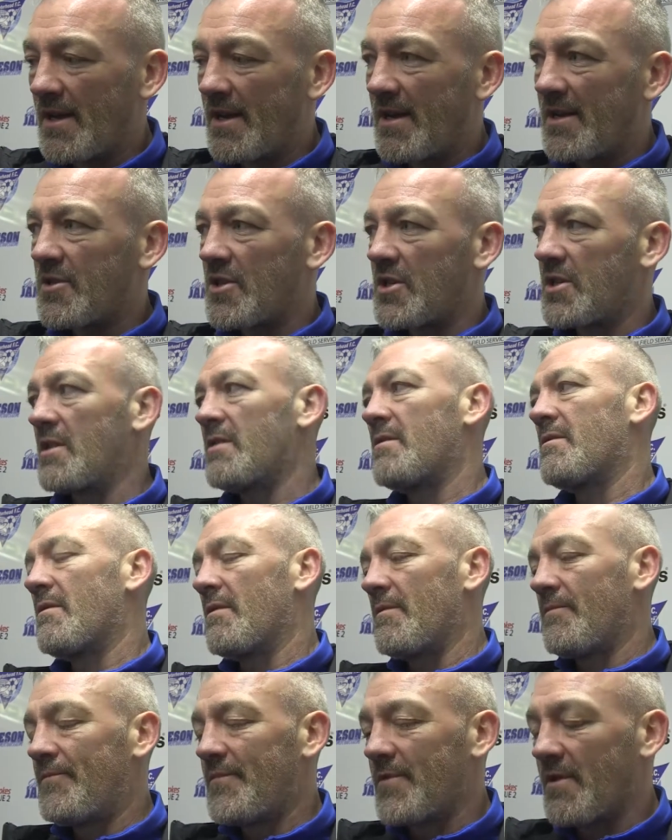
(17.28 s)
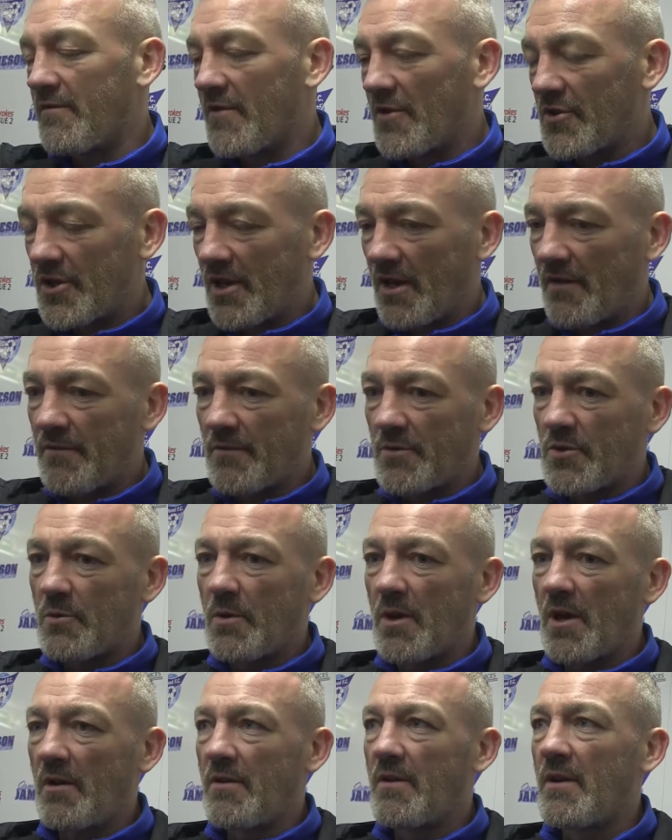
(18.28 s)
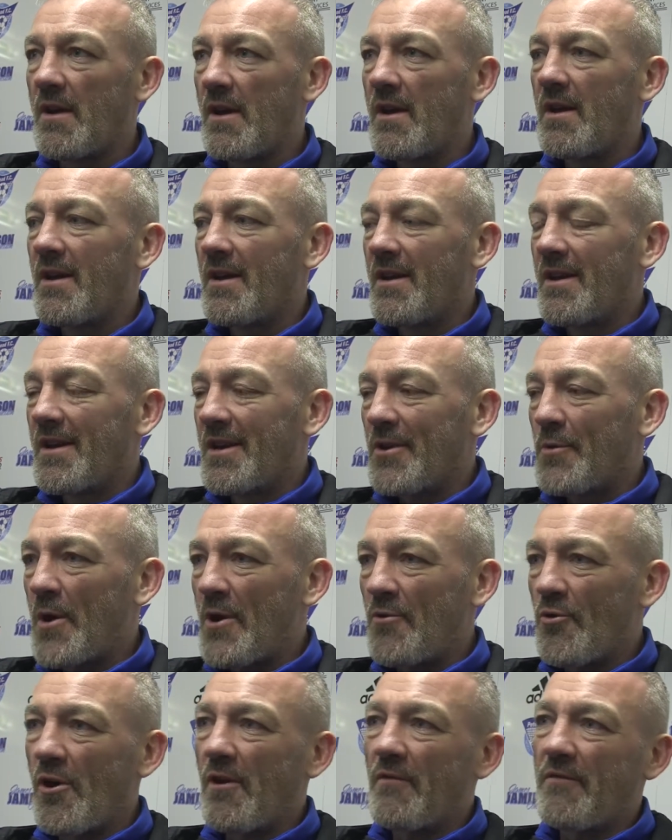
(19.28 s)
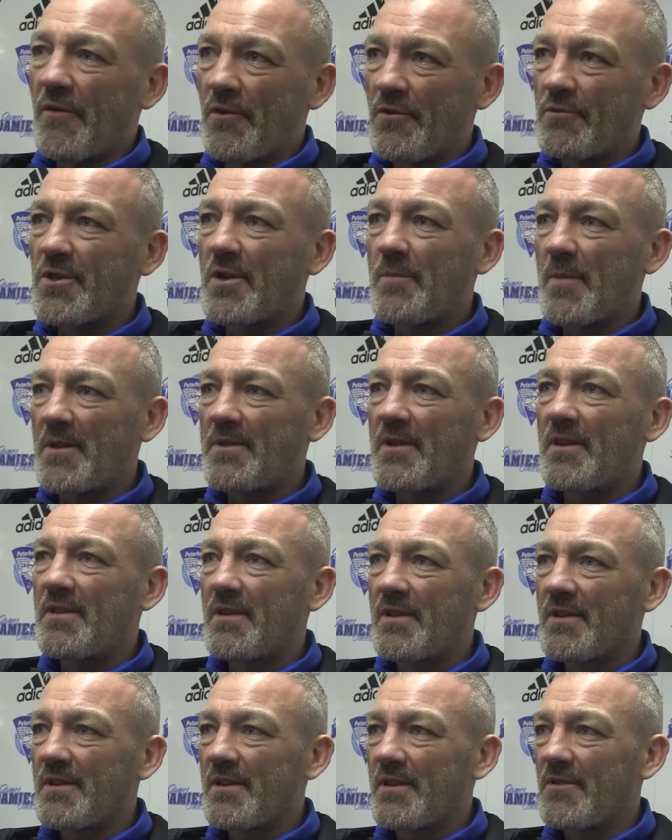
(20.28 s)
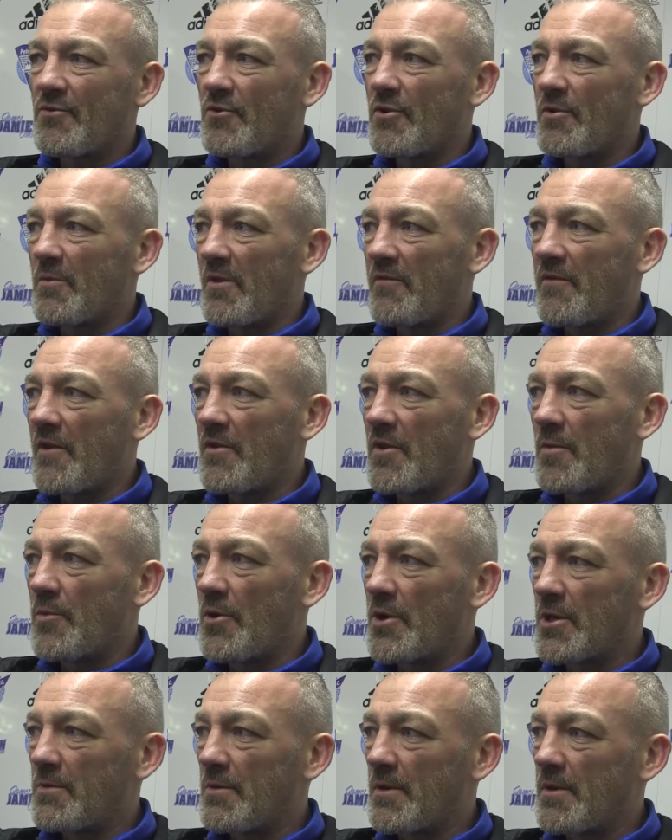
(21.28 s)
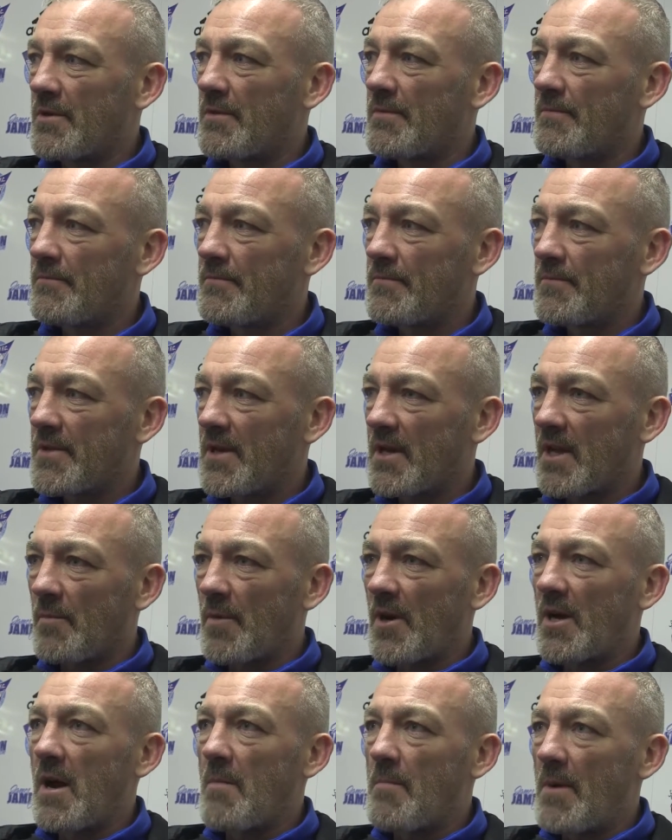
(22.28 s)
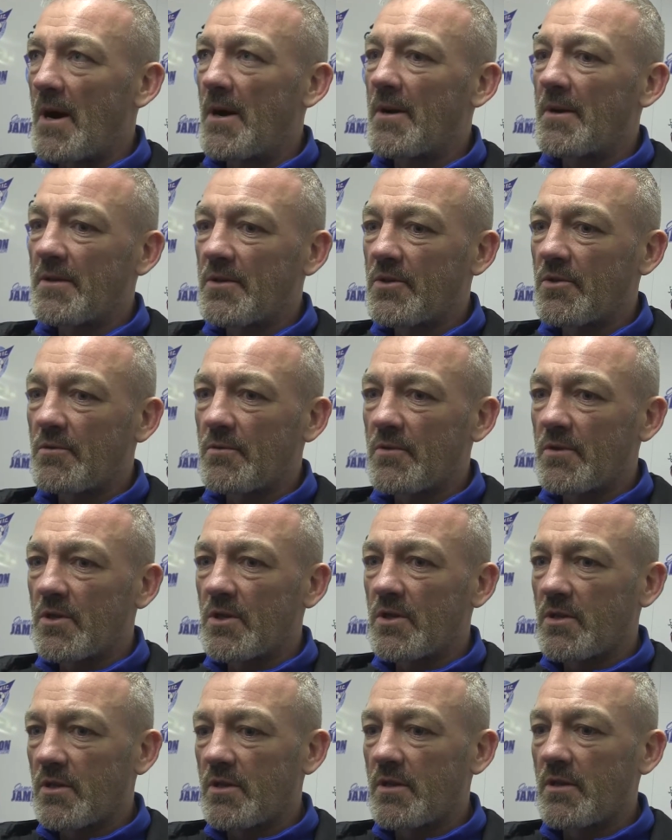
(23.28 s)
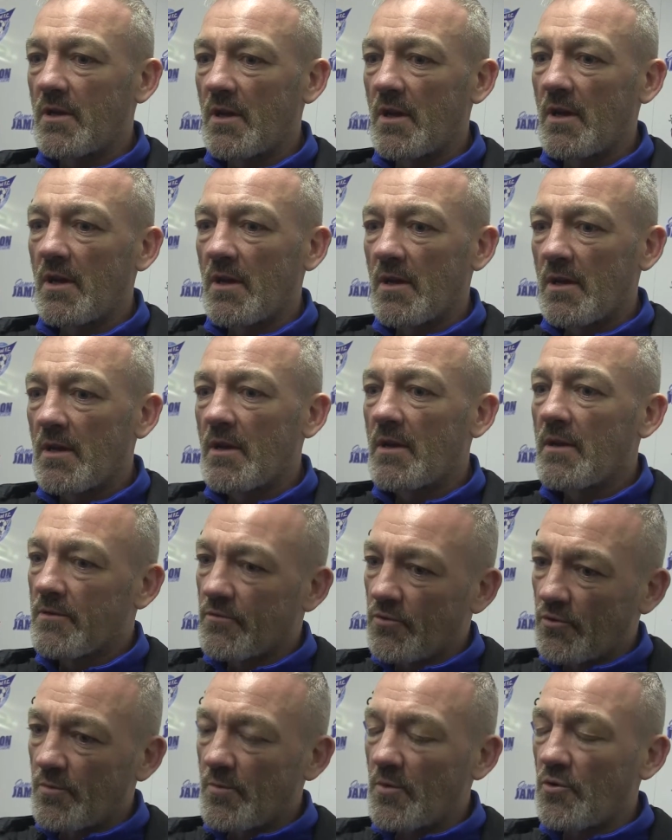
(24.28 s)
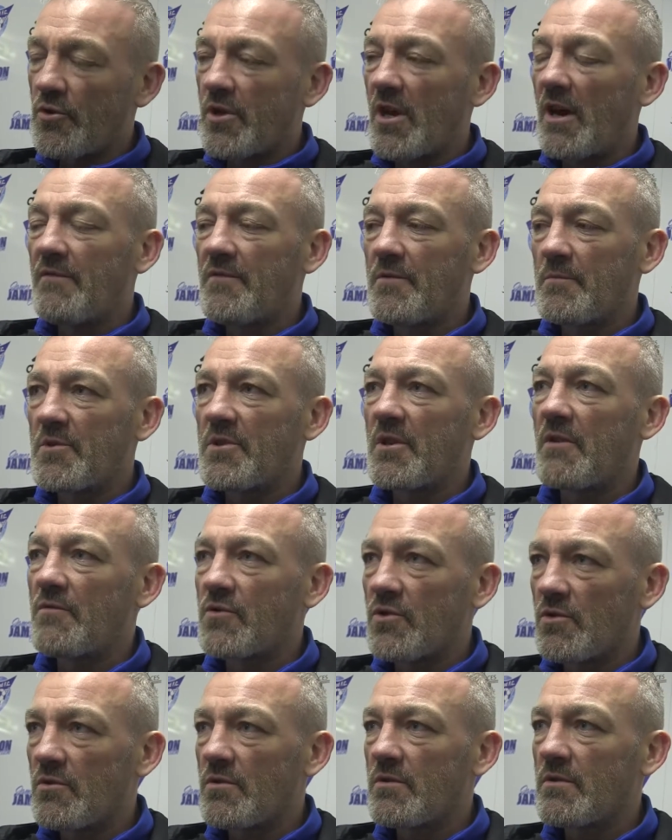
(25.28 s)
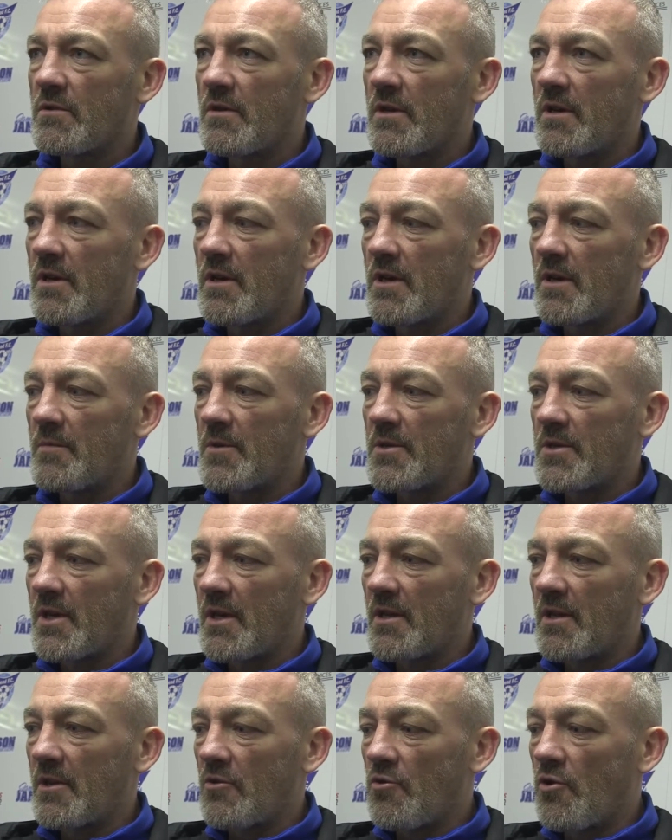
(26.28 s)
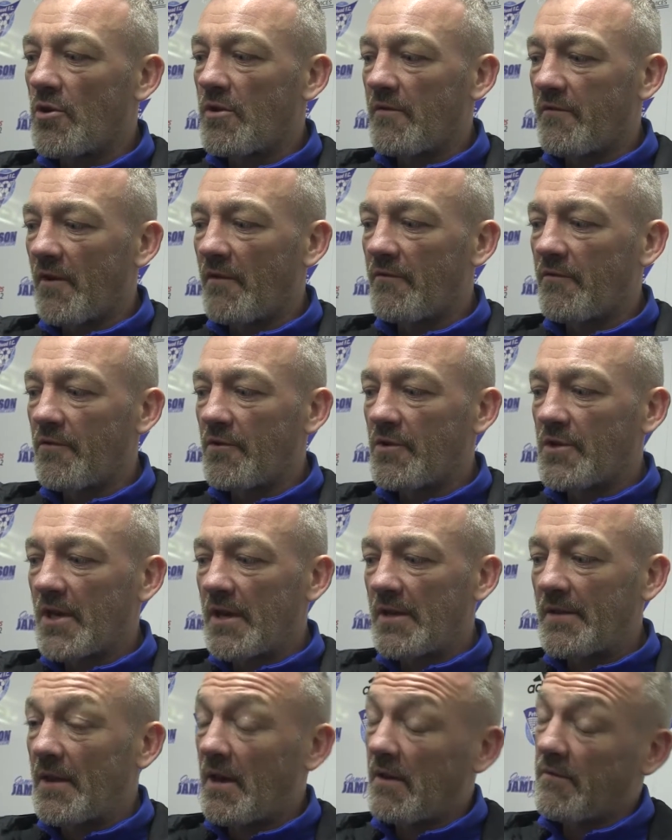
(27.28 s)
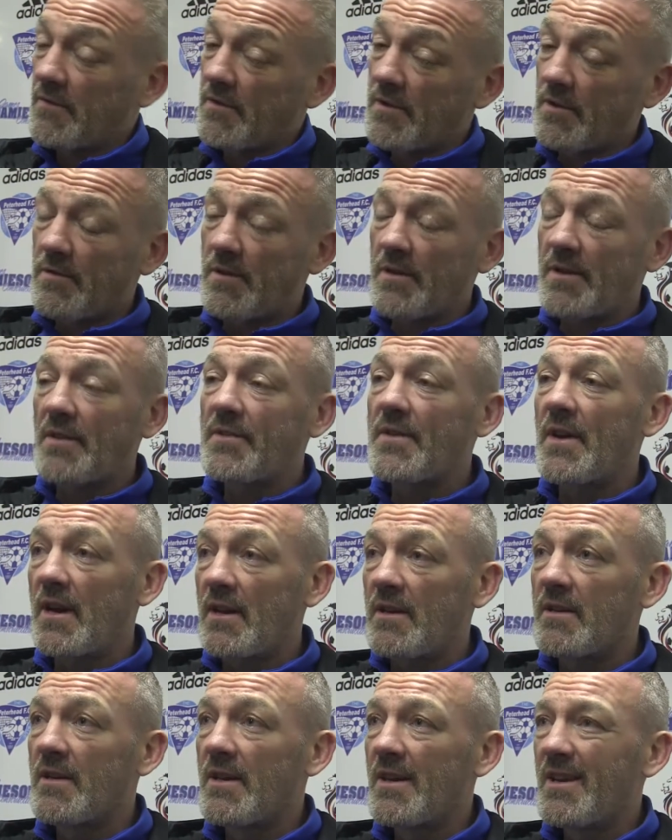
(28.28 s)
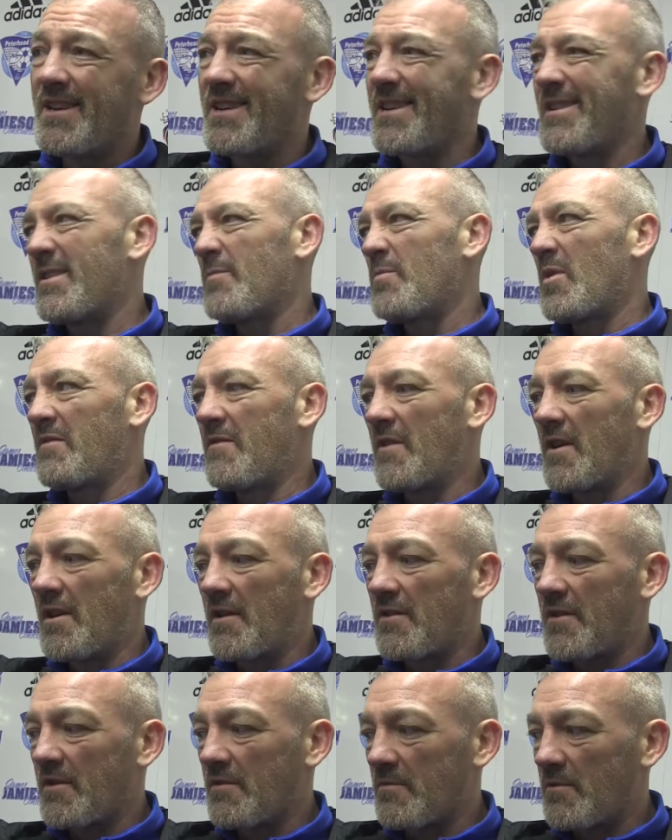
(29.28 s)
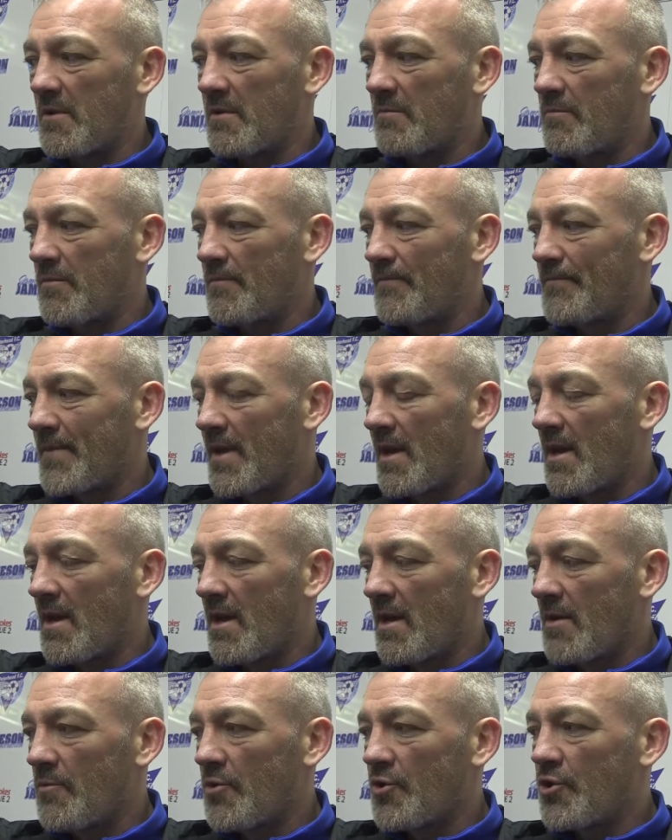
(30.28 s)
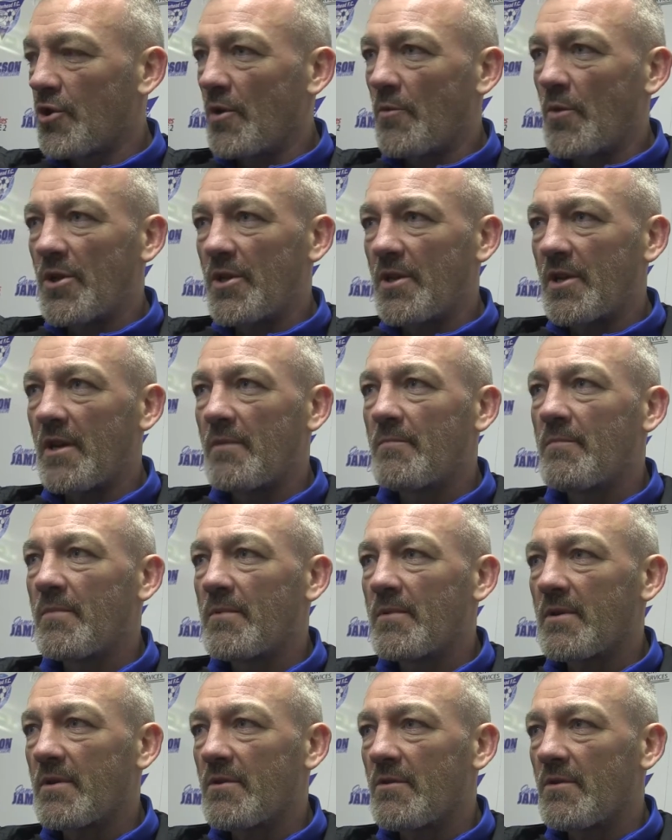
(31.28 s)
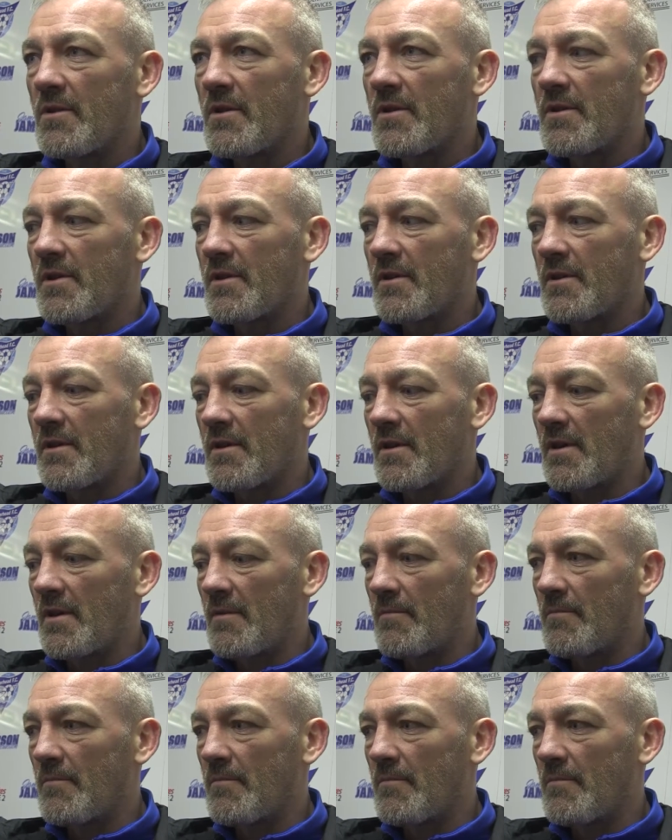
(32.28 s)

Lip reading: as you've seen, the first half, it was quite a lot of fouls committed, you know, and we felt the boys were taking a bit of a battering, so we just told them to look after themselves, you know, and certainly got on the front foot the second half, and they did that. And to be fair, I think we should have won the game, you know. I think